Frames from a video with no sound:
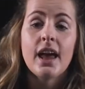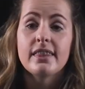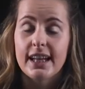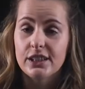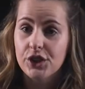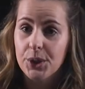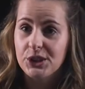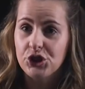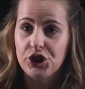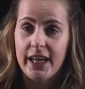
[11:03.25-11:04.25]
that is going
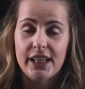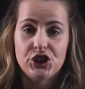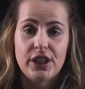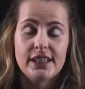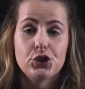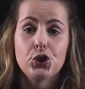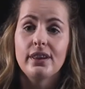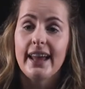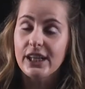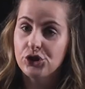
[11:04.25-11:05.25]
to change into
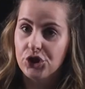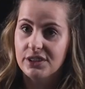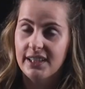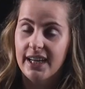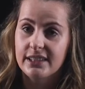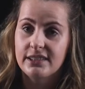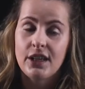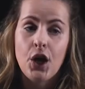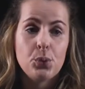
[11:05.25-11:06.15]
lactocytes,